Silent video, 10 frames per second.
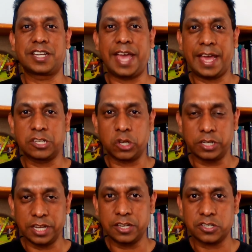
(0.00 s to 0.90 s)
as your
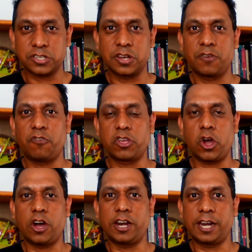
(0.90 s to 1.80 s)
niche for your
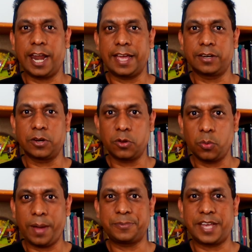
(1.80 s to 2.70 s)
online
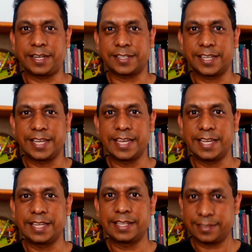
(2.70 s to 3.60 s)
website?
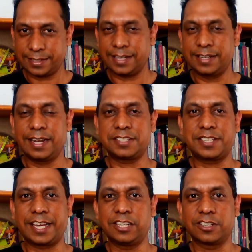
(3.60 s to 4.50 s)
Let's
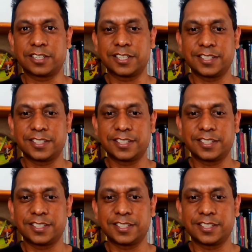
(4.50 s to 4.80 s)
take a look.